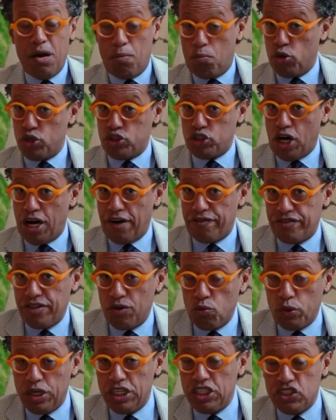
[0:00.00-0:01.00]
Most
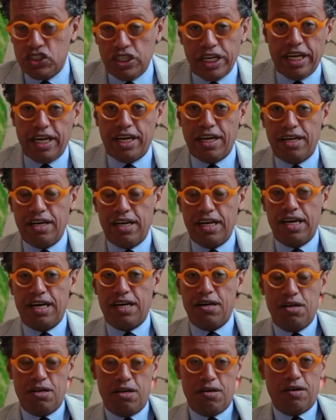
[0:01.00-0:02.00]
often we see
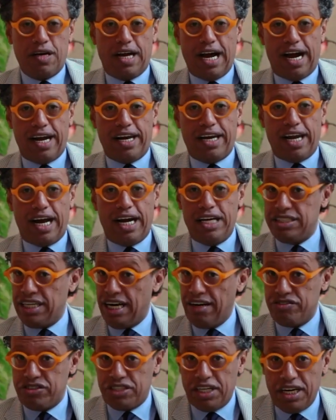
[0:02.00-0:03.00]
guidelines, and
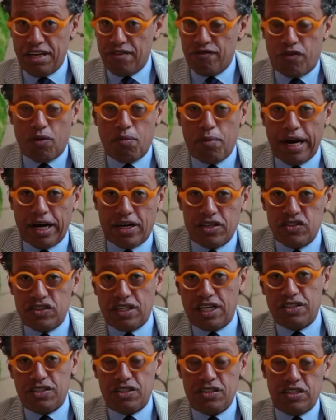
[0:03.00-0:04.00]
I've seen it from my
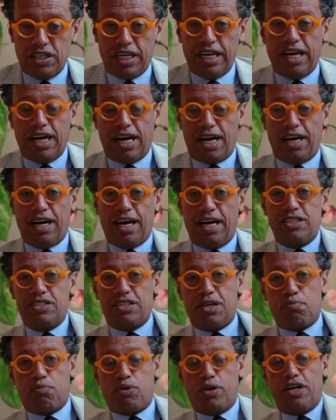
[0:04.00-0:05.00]
consultancy. Guidelines
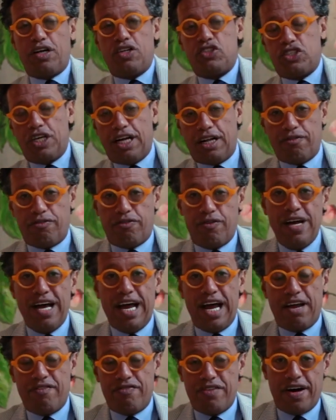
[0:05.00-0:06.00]
are put on the shelf,
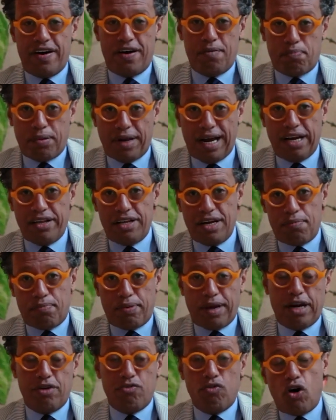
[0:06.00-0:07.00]
and if they're
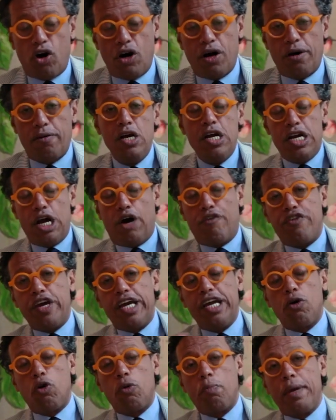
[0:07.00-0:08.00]
applied wrong. Now, if you're
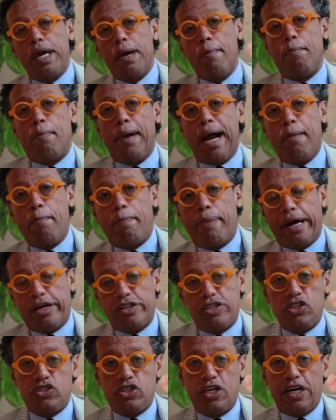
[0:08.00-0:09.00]
gonna be a brand
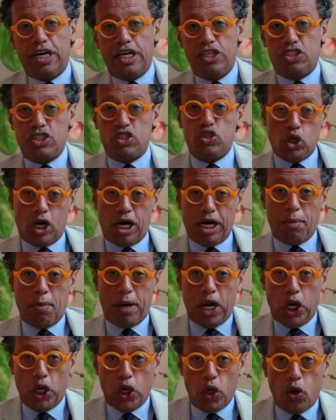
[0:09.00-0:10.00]
practitioner and just talk
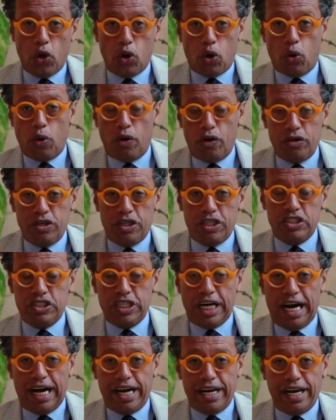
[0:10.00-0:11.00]
about logo or
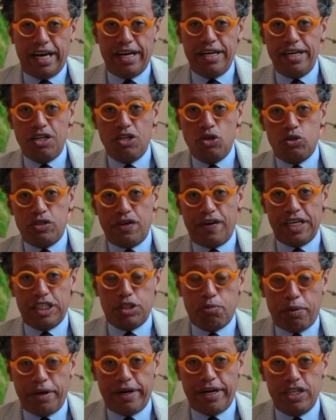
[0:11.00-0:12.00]
design and user
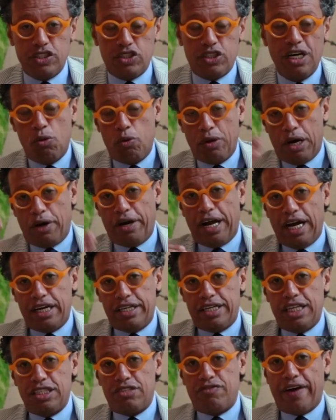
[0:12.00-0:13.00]
experience without
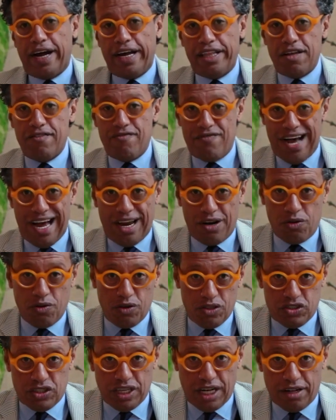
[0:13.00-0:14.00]
identifying the value
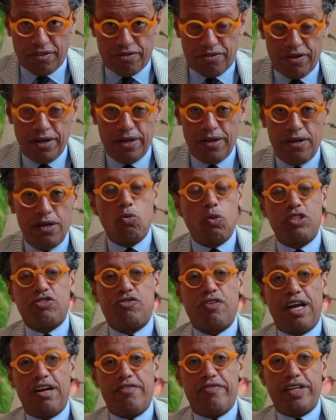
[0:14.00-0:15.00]
itself, what's
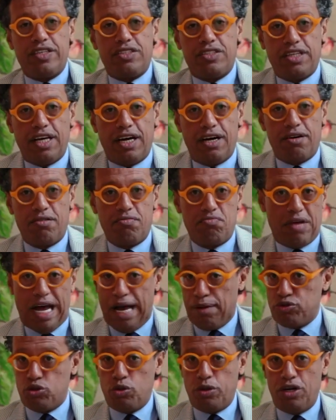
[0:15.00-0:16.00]
relevance there?
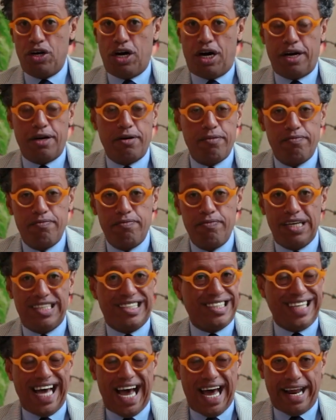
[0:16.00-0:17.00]
Absolutely not. It's
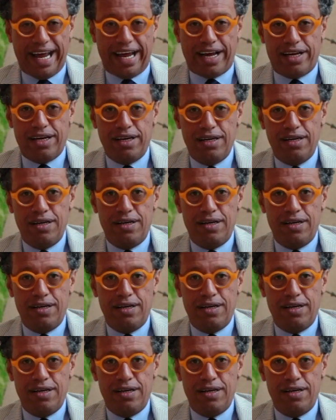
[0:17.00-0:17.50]
static.